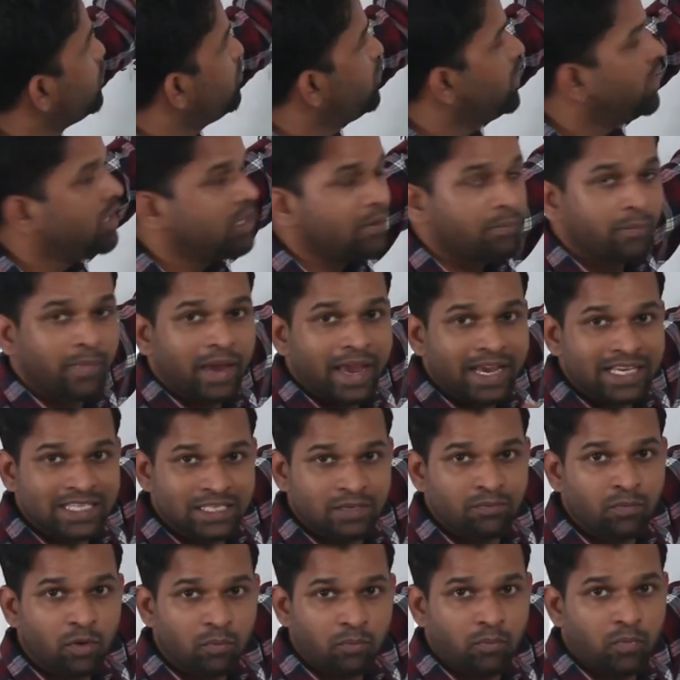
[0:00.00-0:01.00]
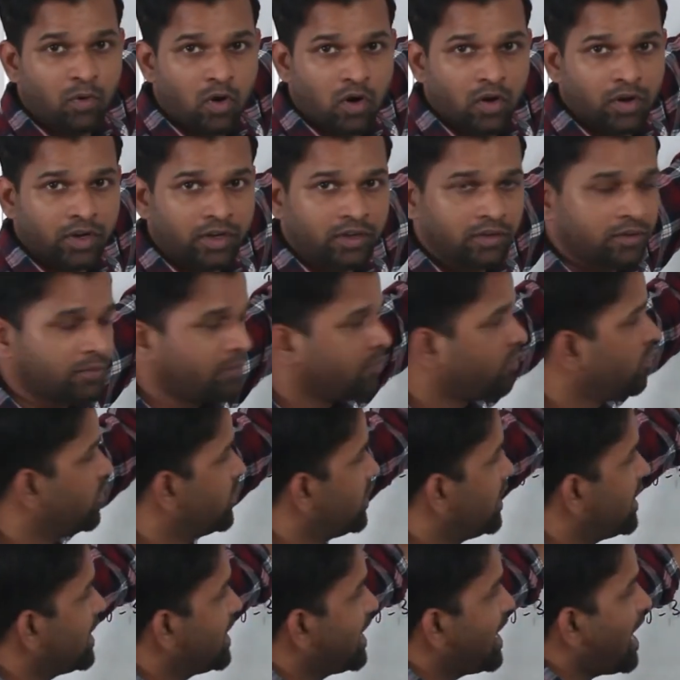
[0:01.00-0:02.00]
to be the maximum point,
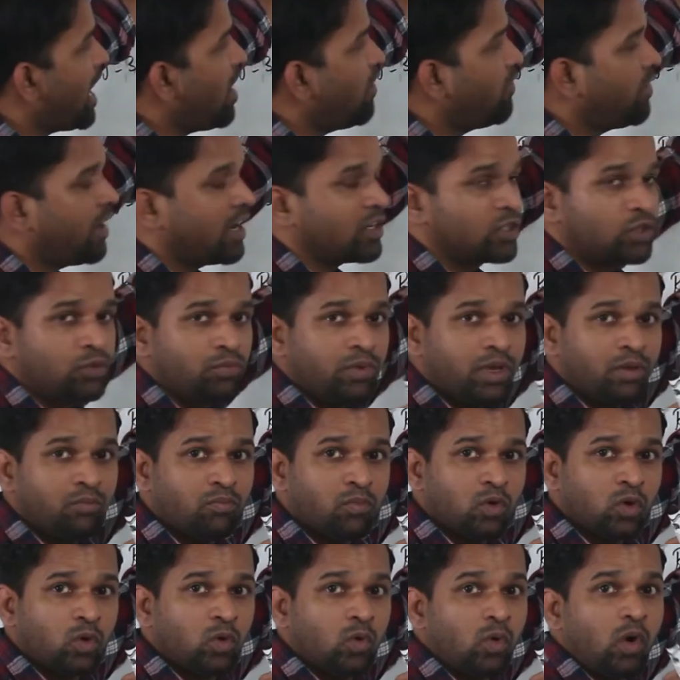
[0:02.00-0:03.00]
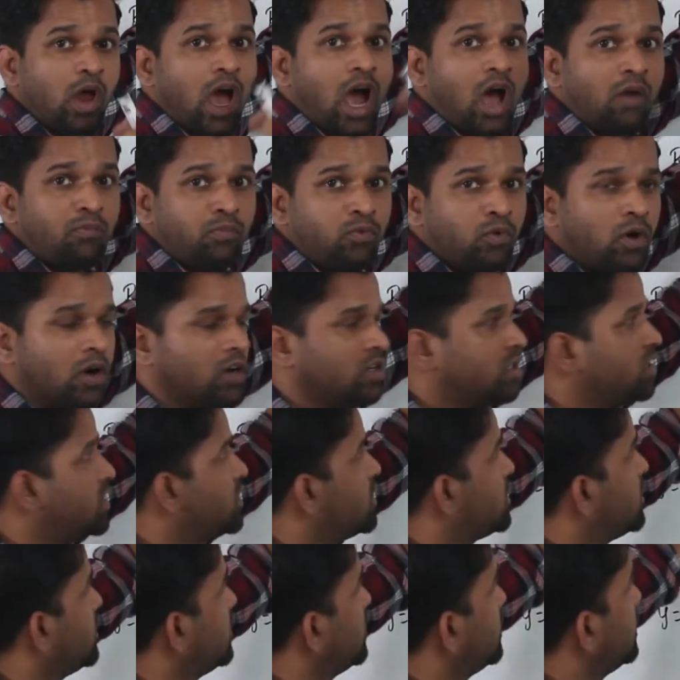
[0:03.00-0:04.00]
the graph has to be moved
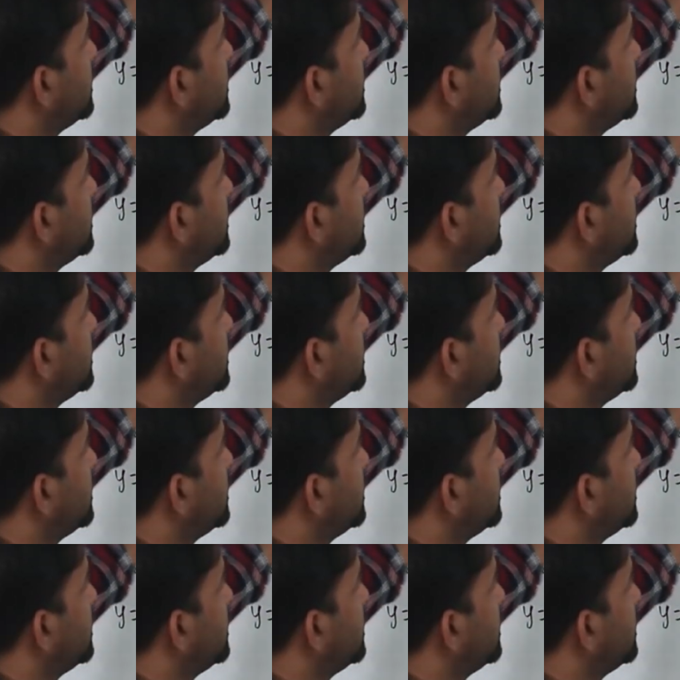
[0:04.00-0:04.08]
upwards.